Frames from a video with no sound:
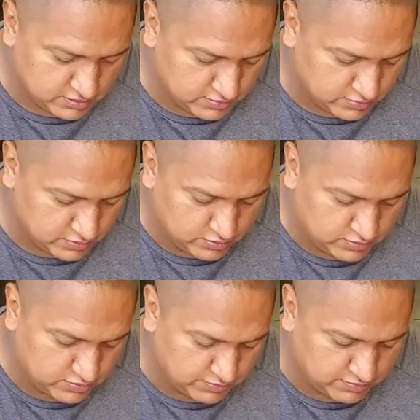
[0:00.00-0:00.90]
Boom,
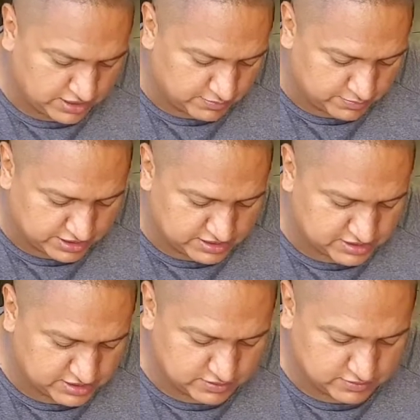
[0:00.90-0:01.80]
apply
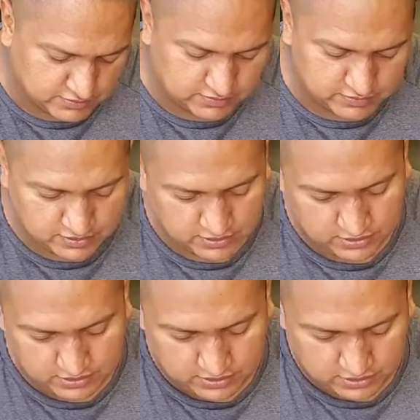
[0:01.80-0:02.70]
pressure.
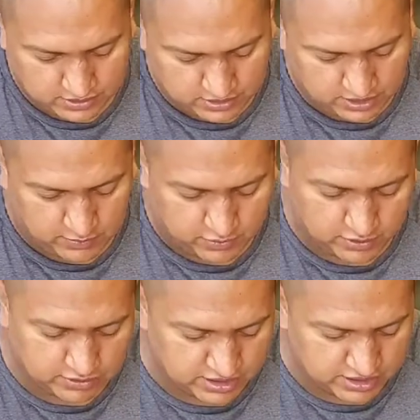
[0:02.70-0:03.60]
Get more
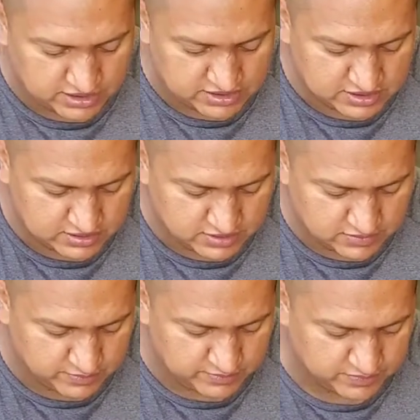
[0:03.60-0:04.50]
grease.
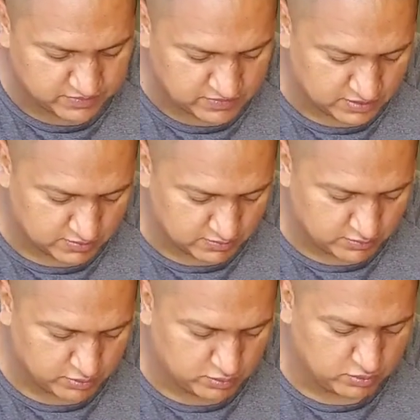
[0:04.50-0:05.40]

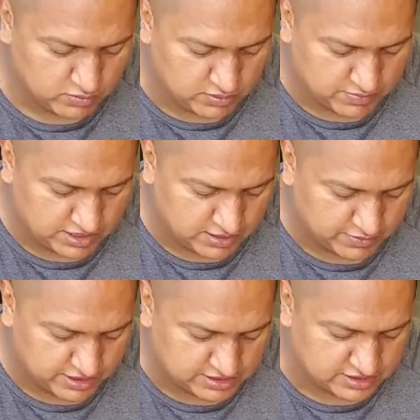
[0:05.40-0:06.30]
Boom, apply
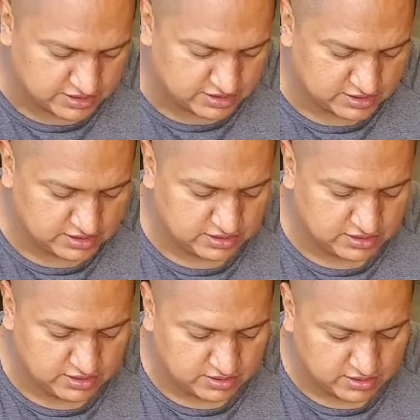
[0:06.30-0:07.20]
pressure
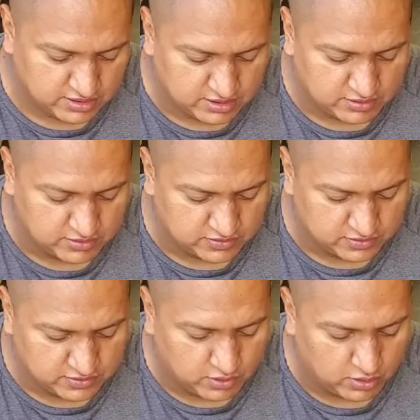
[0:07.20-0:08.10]
until
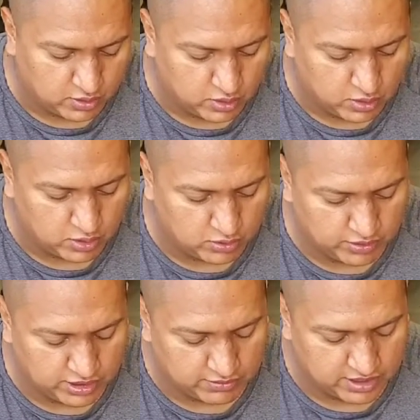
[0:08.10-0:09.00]
you go all the way
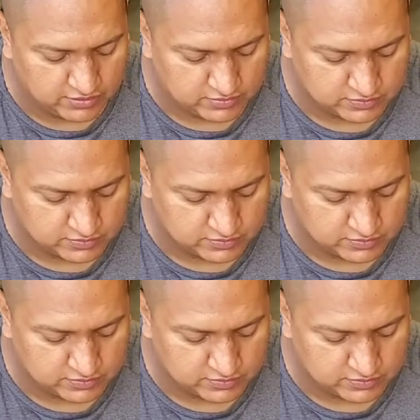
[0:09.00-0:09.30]
around.